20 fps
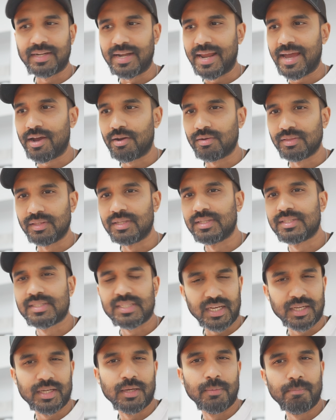now the
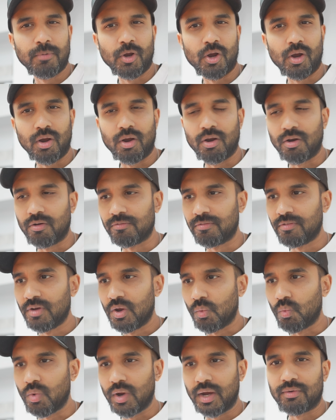second part of
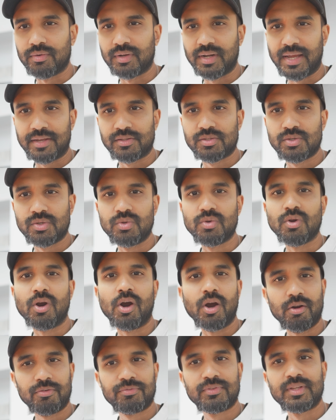what I would like to do
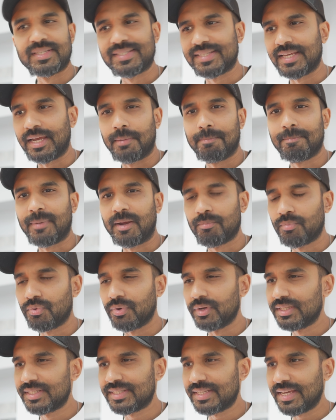after setting my
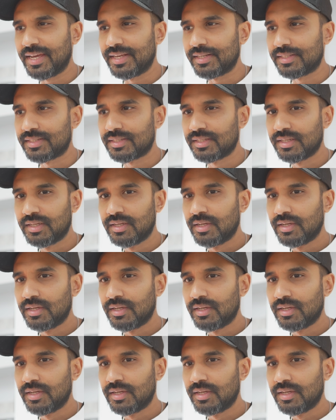presets.